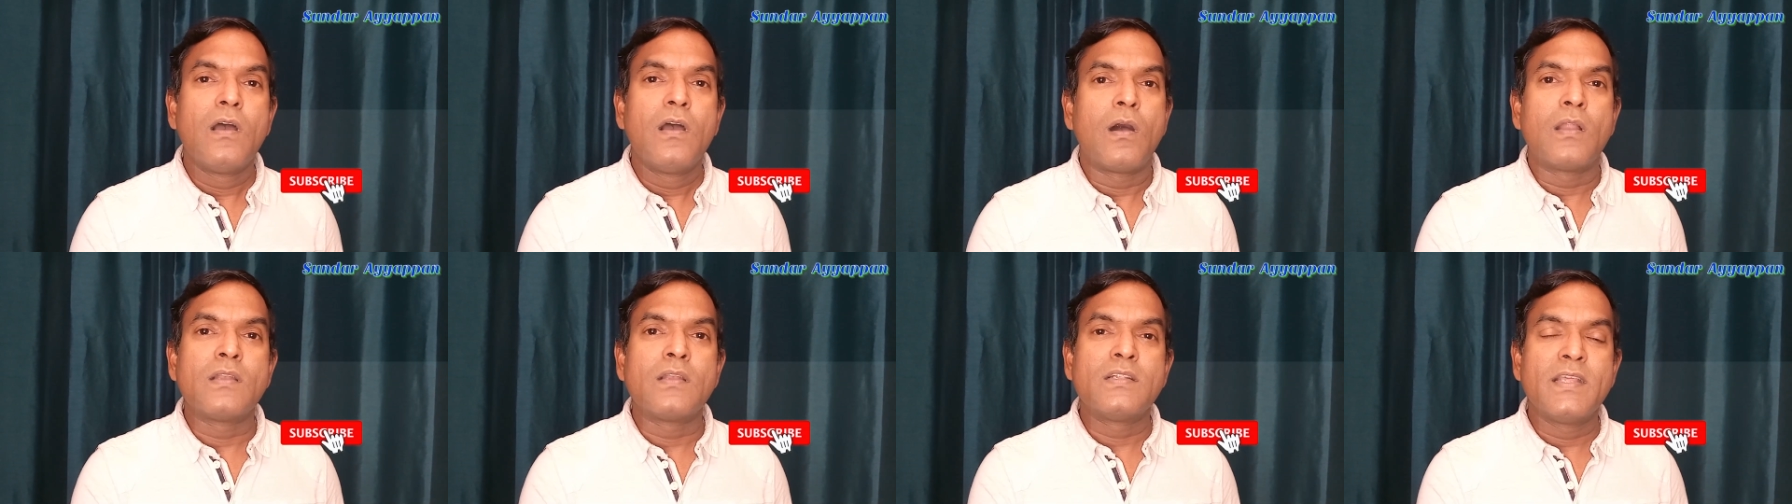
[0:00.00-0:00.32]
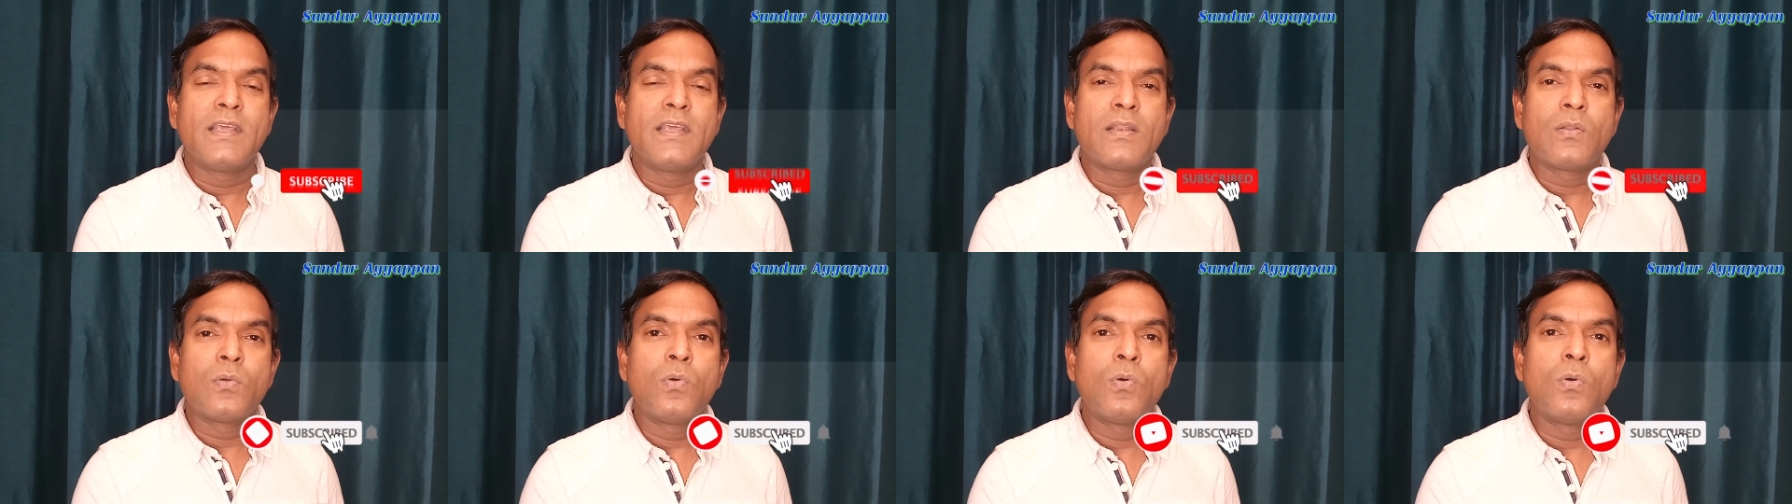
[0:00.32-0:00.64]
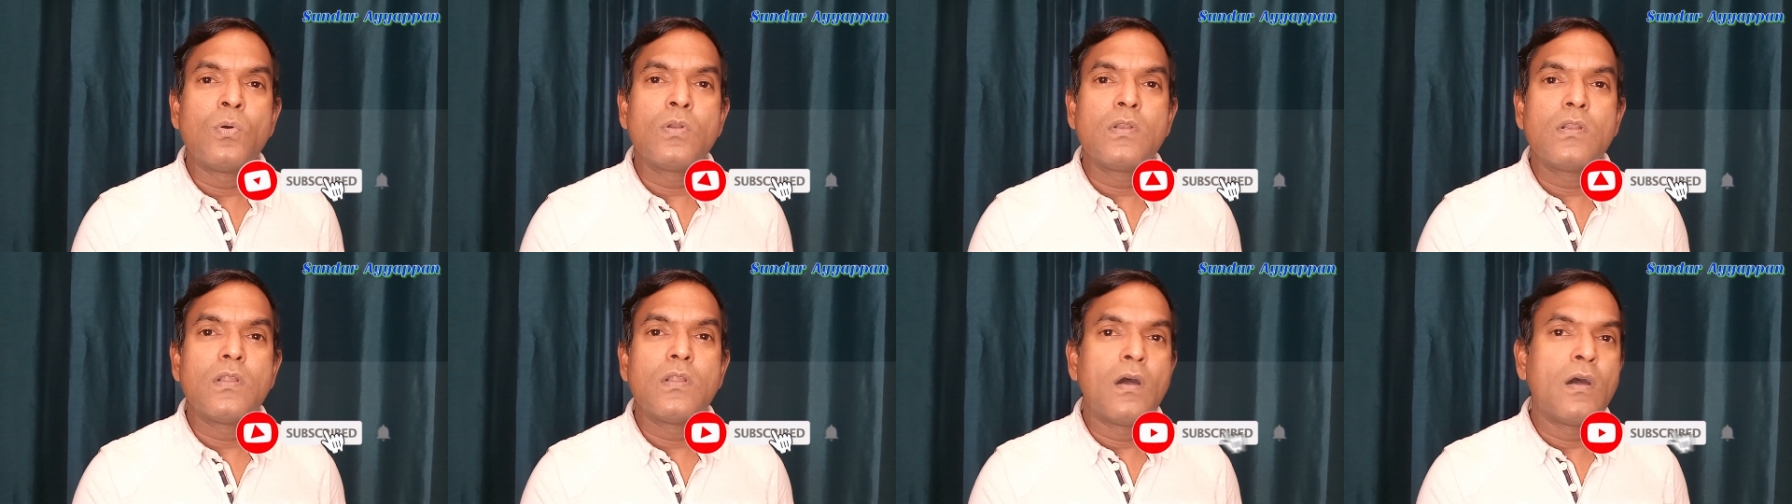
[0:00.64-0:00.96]
on their
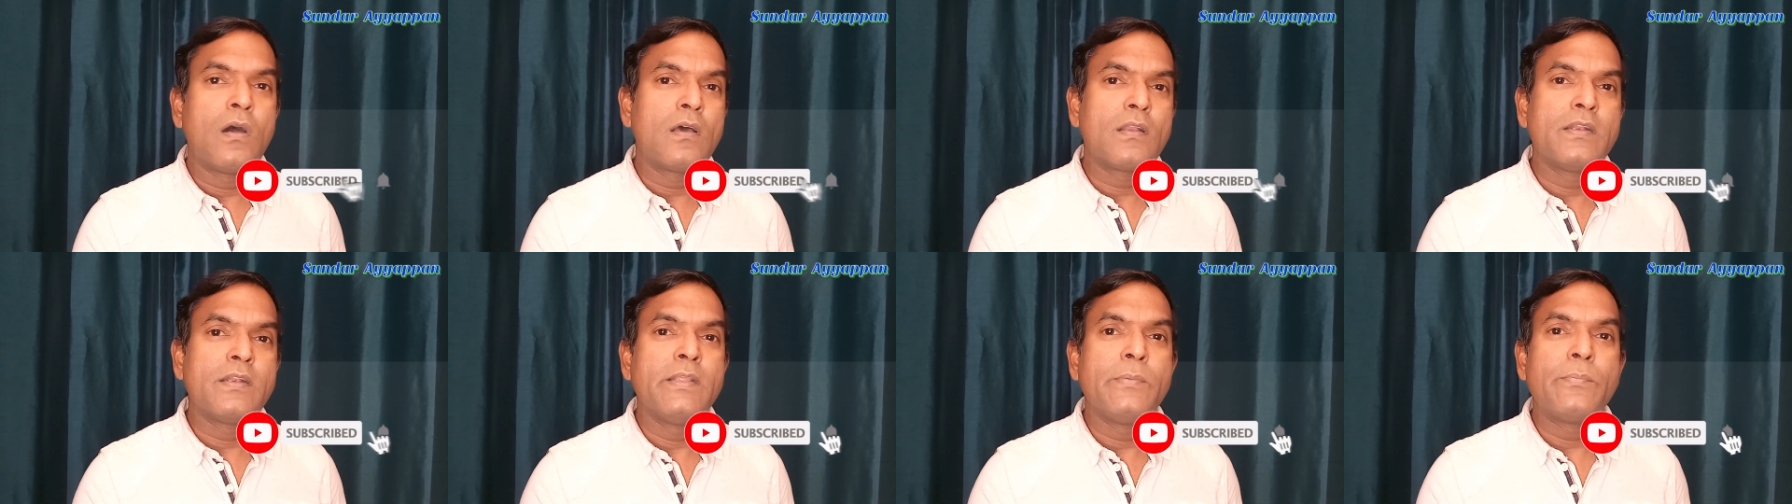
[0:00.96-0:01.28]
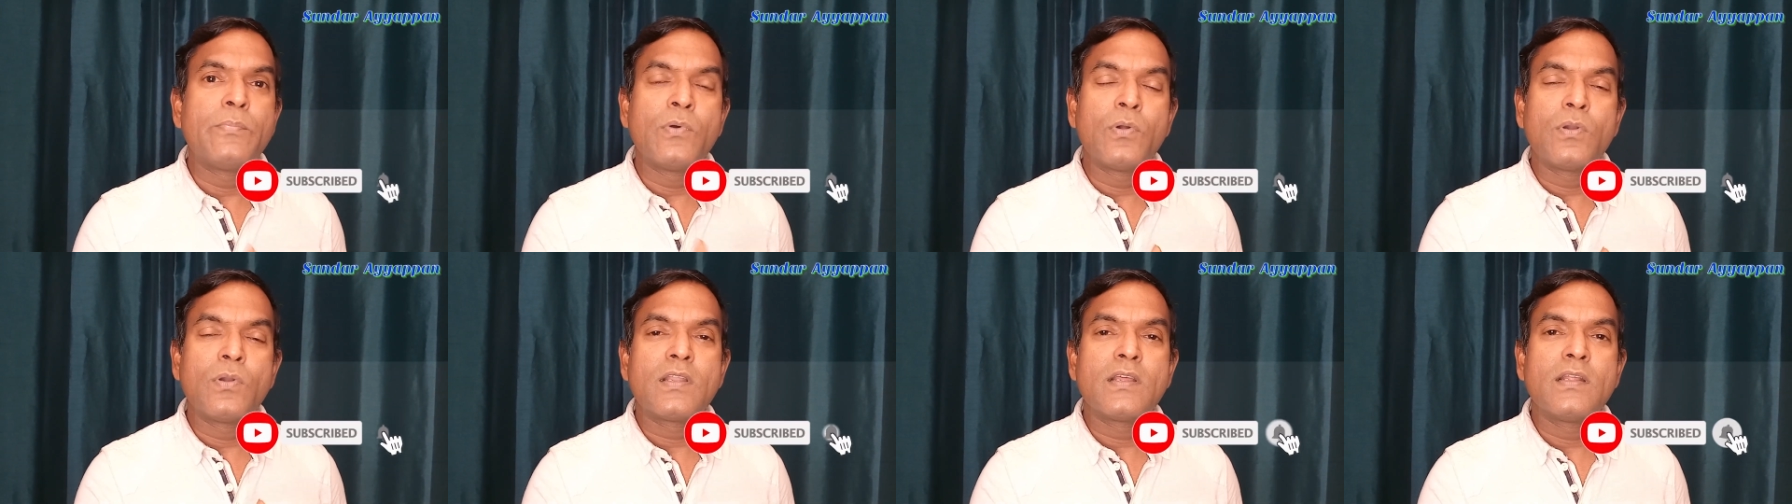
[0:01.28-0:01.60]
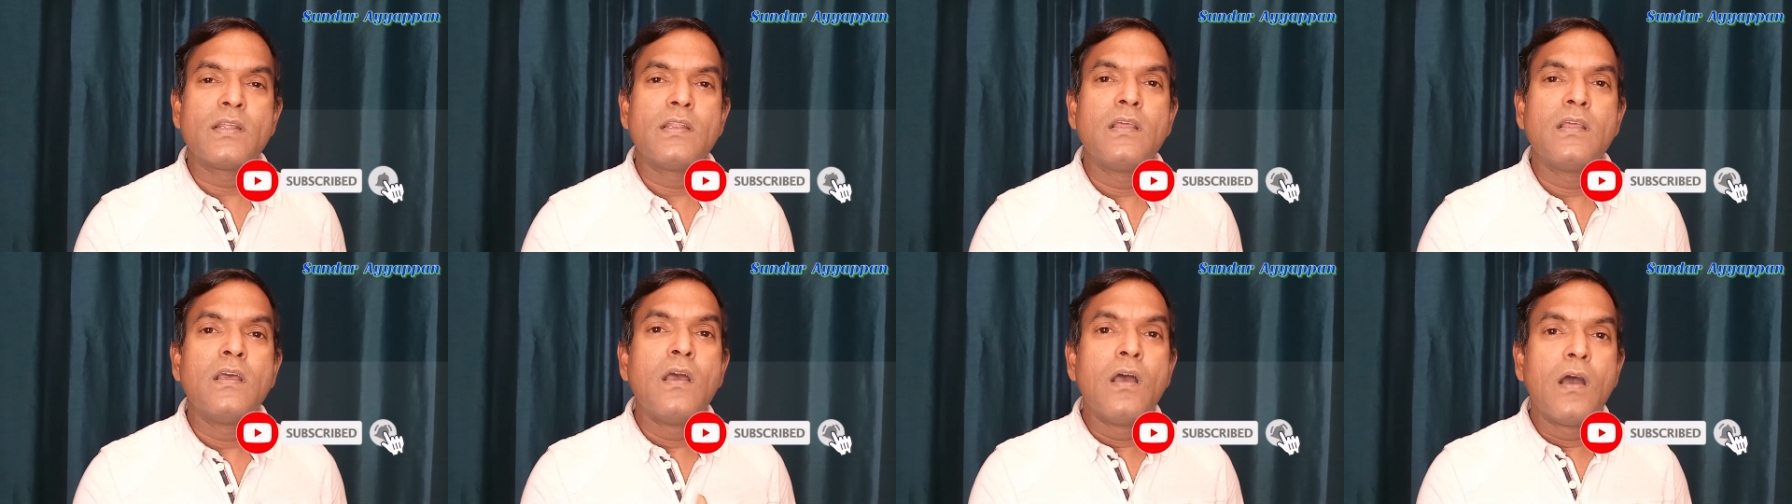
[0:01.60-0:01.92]
own or
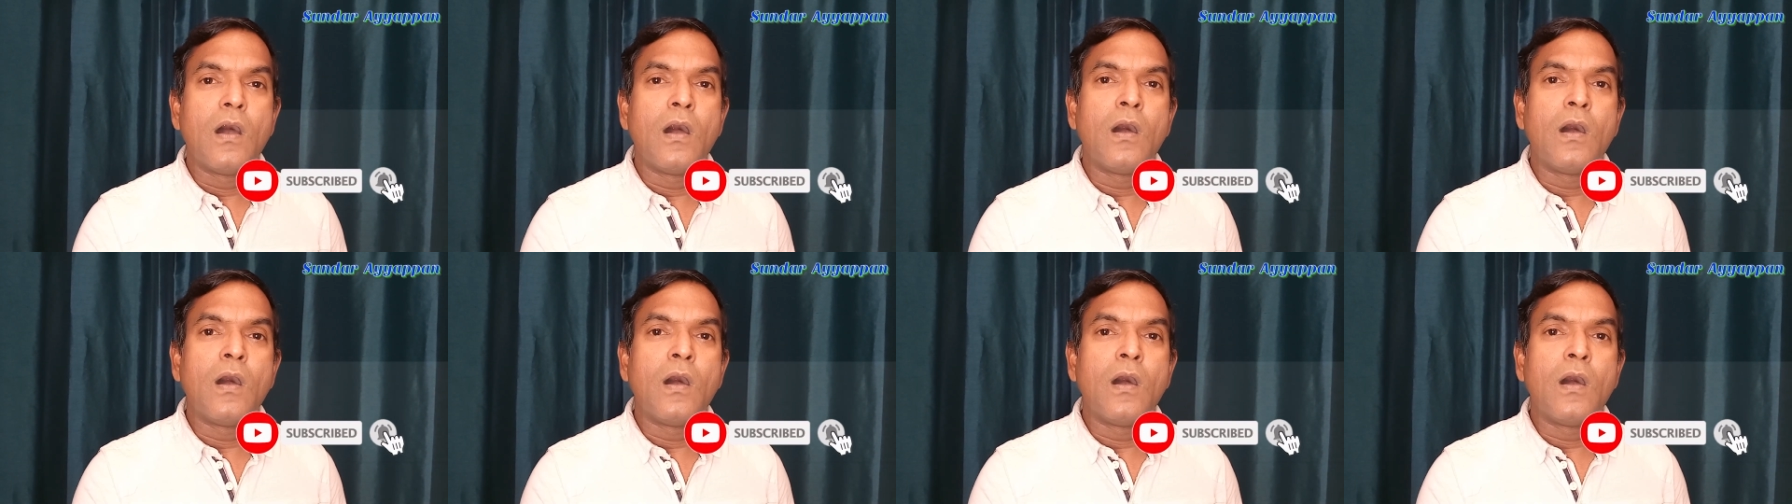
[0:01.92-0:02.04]
deported,